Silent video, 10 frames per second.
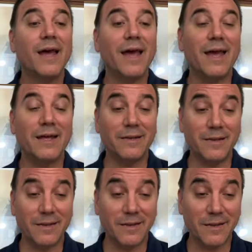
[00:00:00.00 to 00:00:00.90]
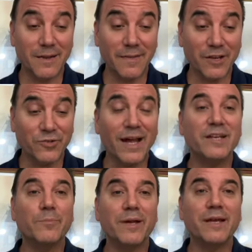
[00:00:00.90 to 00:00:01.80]
And then they tried
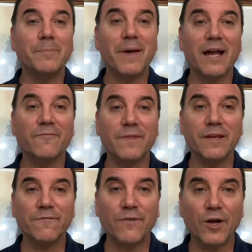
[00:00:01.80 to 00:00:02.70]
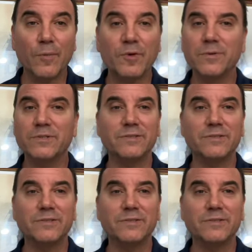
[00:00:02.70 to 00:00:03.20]
to bring him back for the Affirmed.